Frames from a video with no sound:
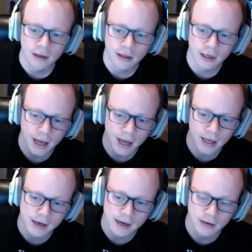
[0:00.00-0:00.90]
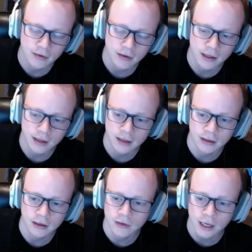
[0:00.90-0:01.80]
that ad down, and then
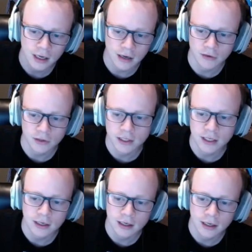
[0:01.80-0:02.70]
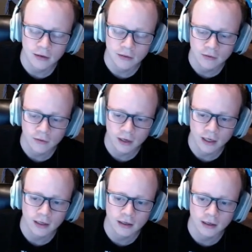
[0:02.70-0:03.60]
you can't ever see it again, right?